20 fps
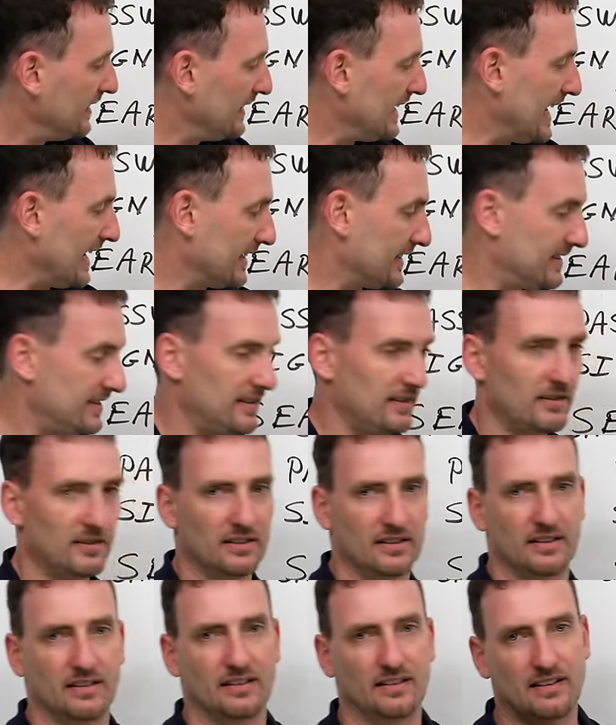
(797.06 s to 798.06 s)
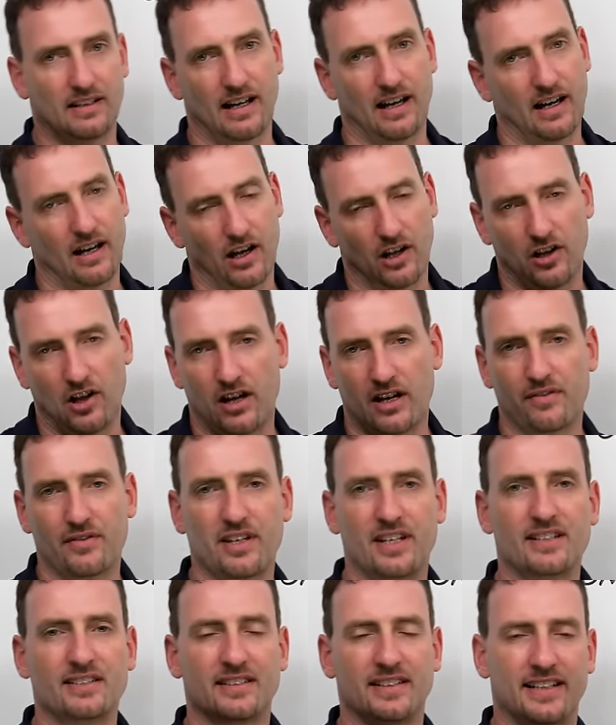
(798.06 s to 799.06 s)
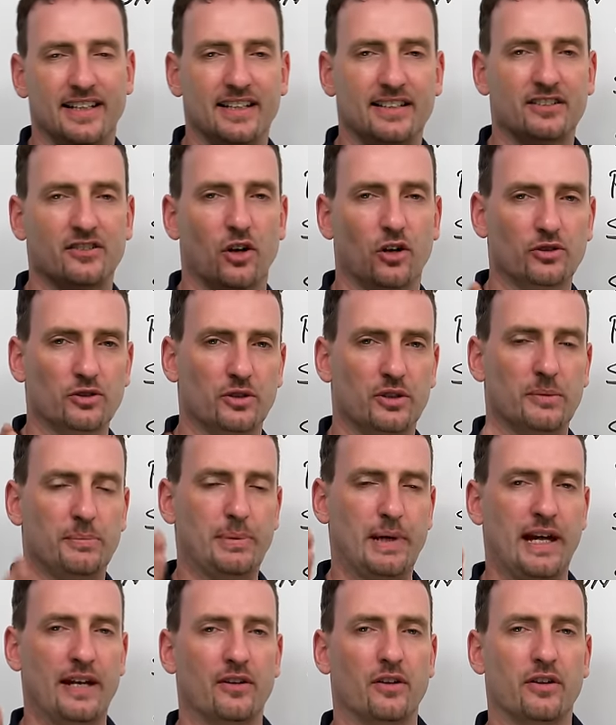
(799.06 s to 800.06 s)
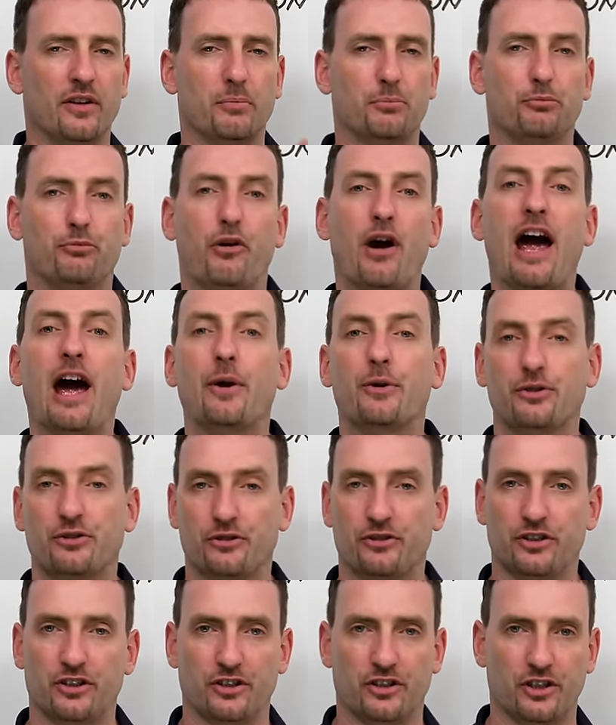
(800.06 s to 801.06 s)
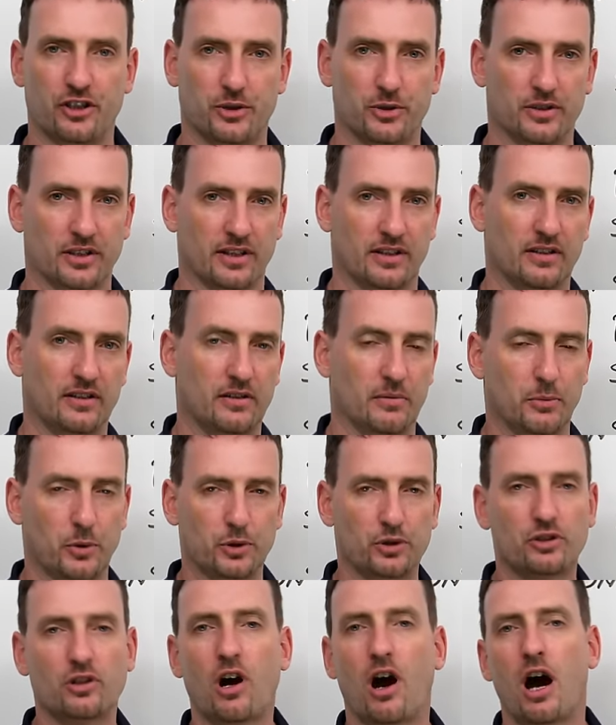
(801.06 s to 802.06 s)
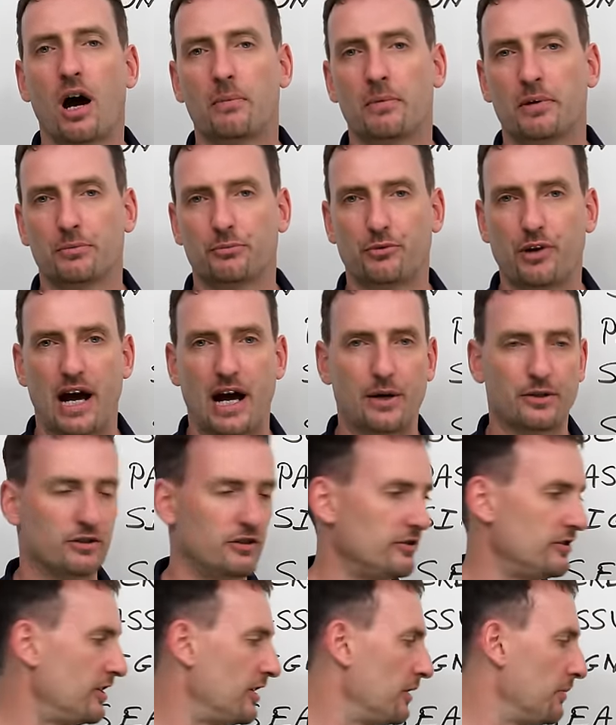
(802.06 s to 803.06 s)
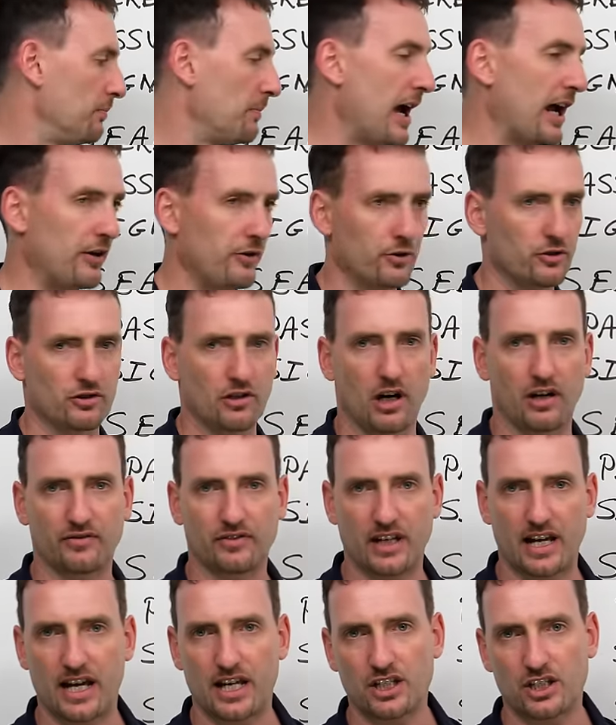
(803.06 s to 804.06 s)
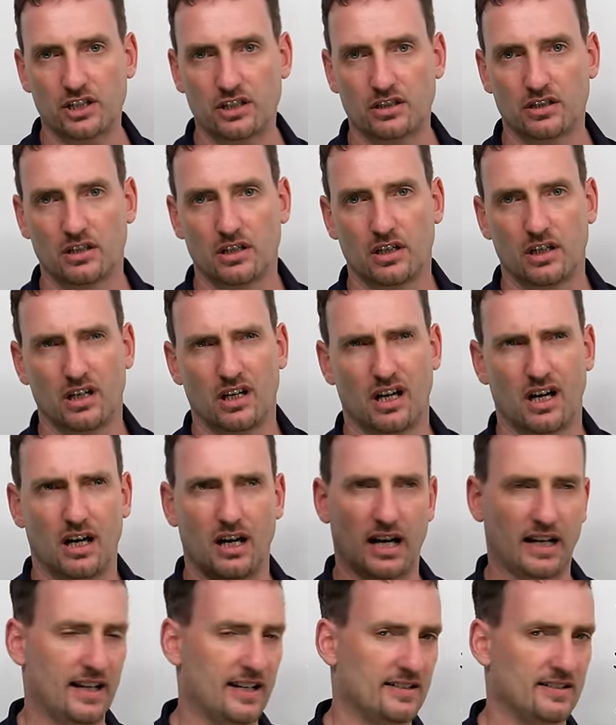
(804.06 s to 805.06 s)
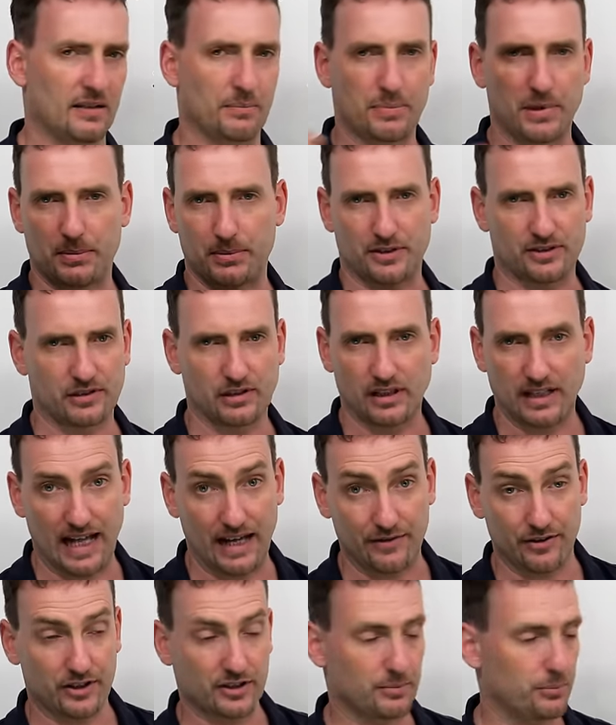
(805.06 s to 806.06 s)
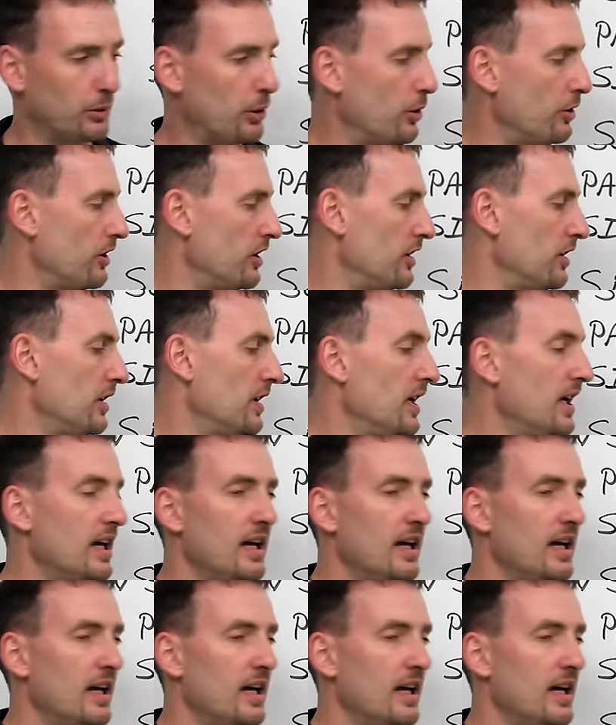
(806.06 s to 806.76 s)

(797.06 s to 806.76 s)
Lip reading: Next. A lot of these things also depend on the browser you're using. The most common browsers are Microsoft Edge. I guess some people still have Explorer,